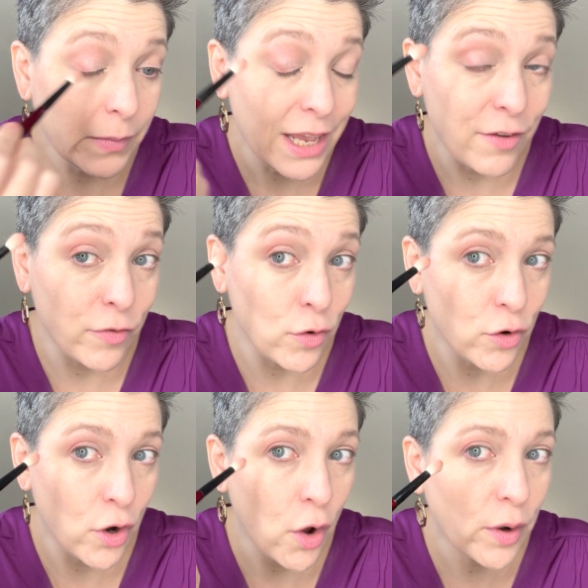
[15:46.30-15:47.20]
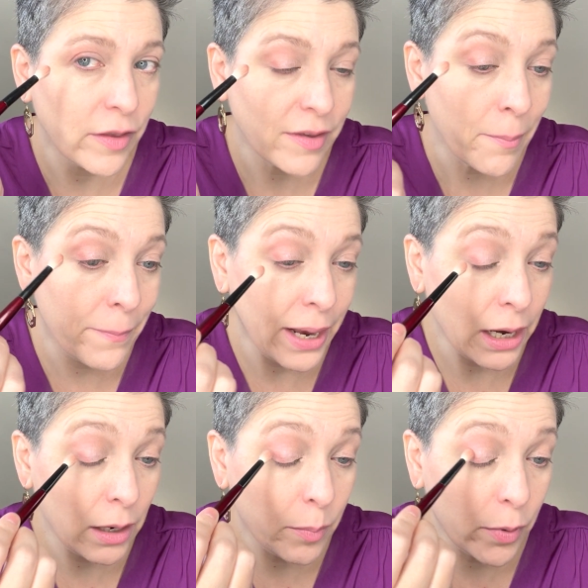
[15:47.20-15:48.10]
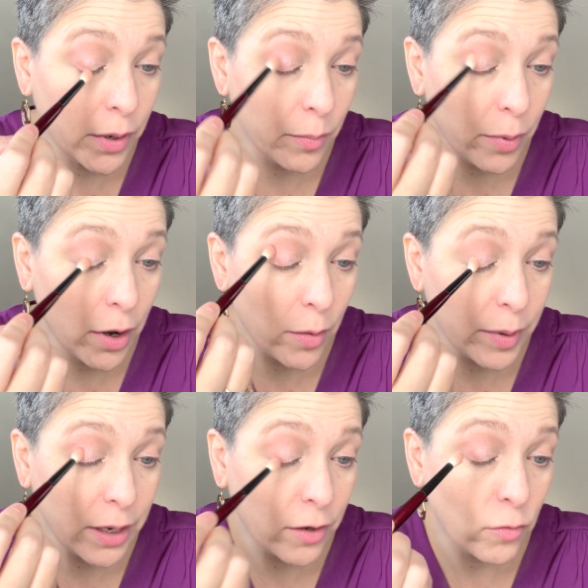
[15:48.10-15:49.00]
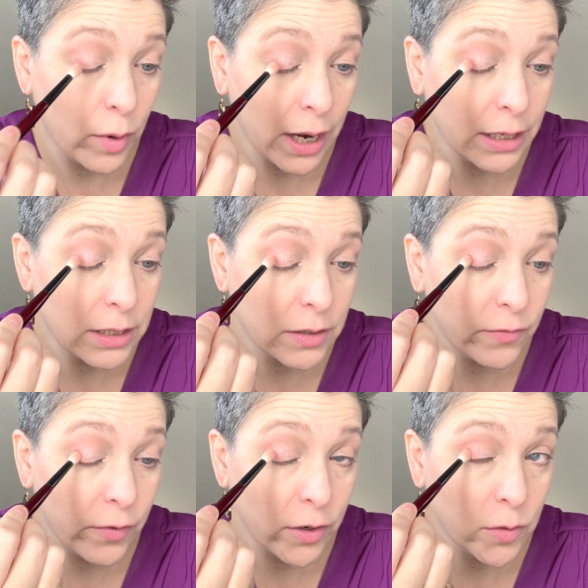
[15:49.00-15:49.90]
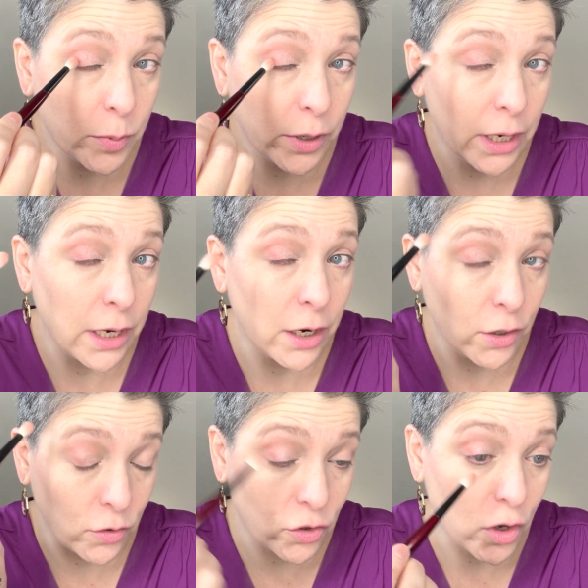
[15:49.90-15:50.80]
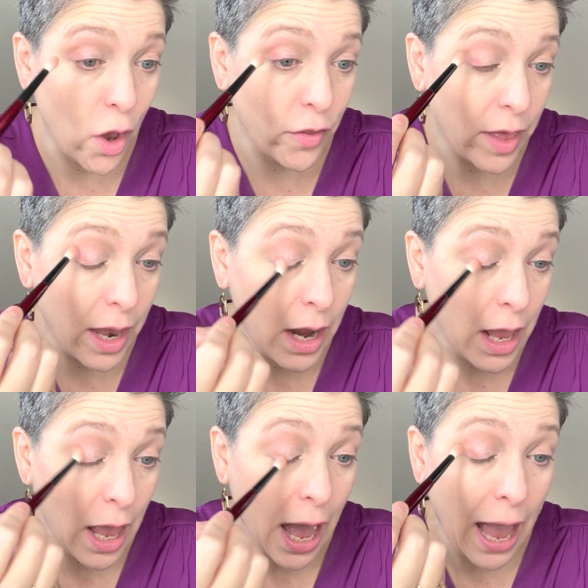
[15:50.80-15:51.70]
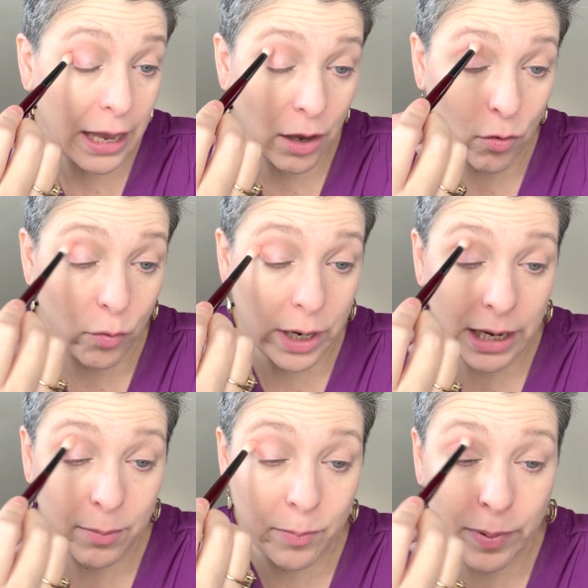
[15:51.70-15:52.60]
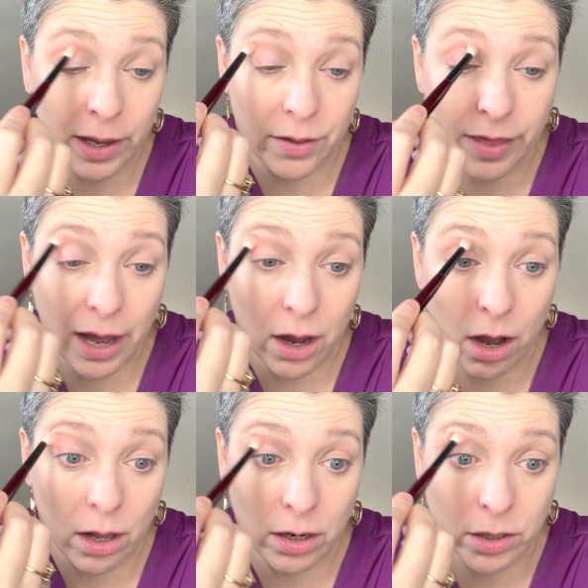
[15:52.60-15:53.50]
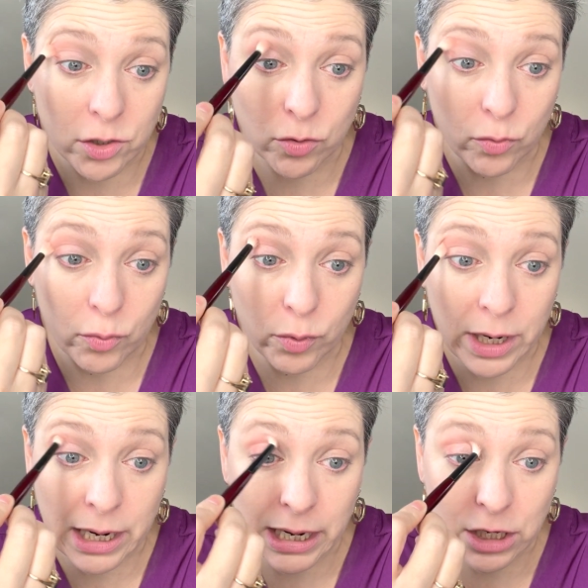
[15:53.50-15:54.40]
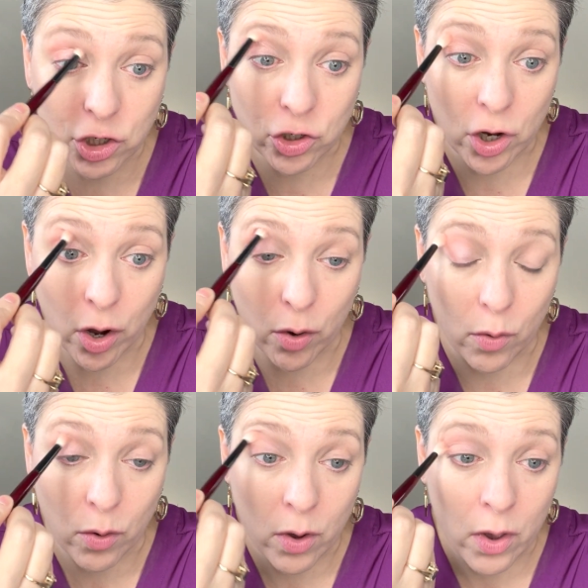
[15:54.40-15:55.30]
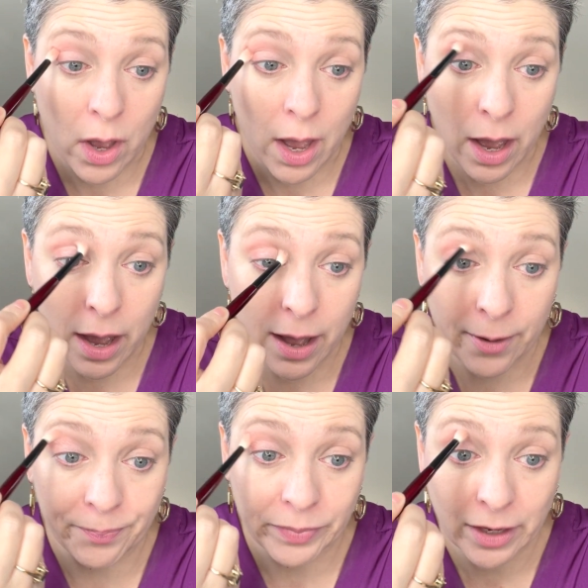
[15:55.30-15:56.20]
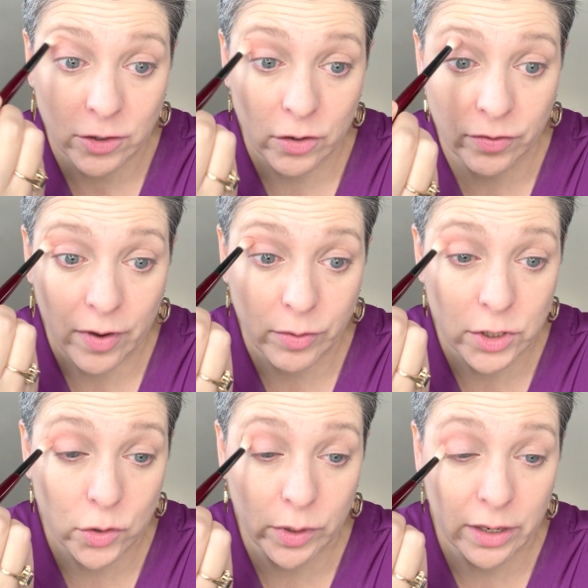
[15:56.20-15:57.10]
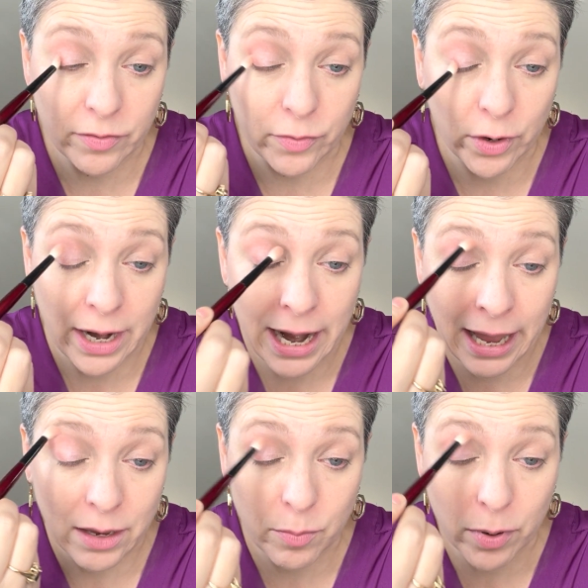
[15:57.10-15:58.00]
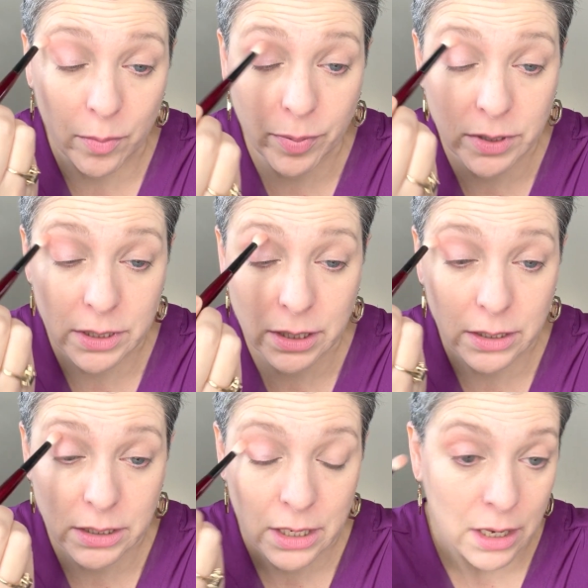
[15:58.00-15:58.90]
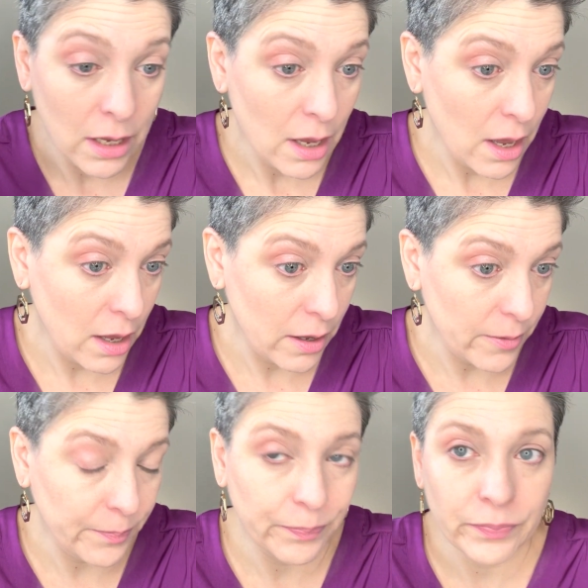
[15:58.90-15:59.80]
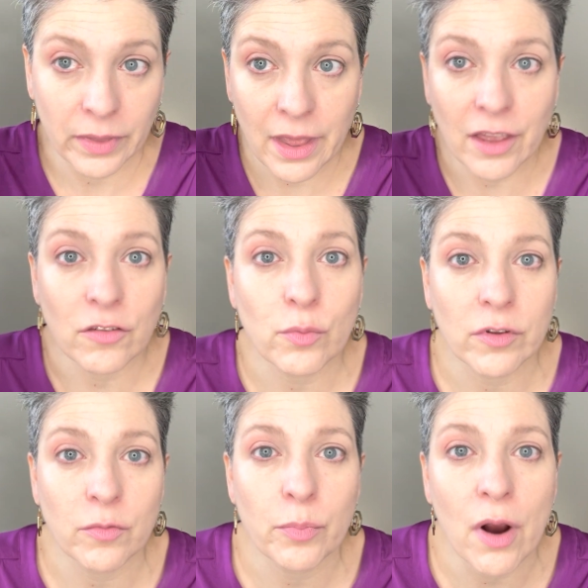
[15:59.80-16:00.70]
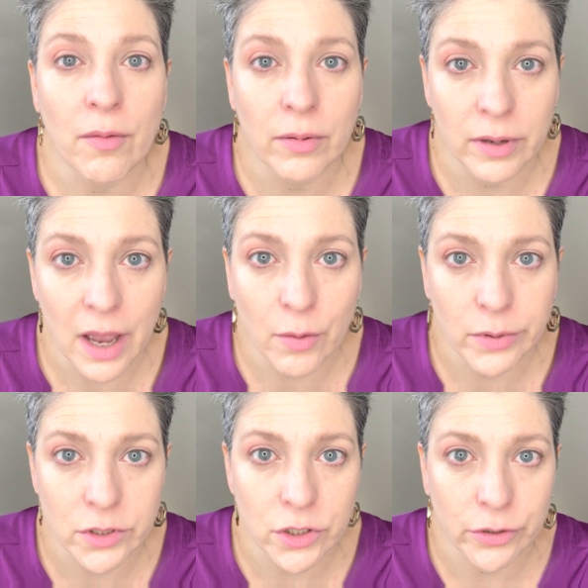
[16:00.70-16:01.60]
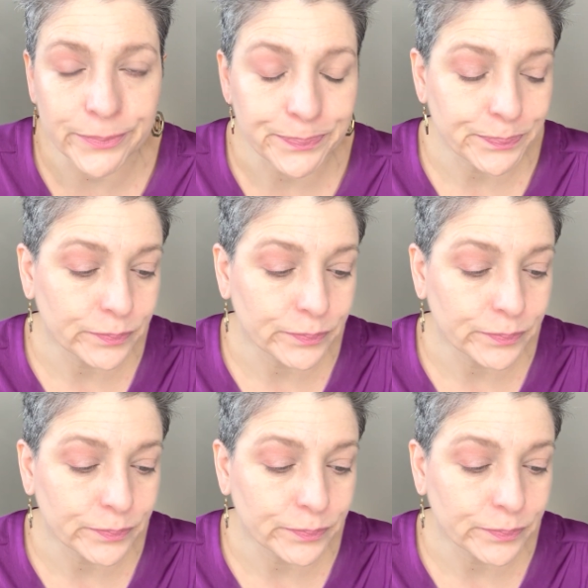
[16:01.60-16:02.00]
If you notice, I'm barely putting product because when I first put it here, you saw that I can really build that color to really show. So if I was doing it for night purposes, that's what's probably I would do.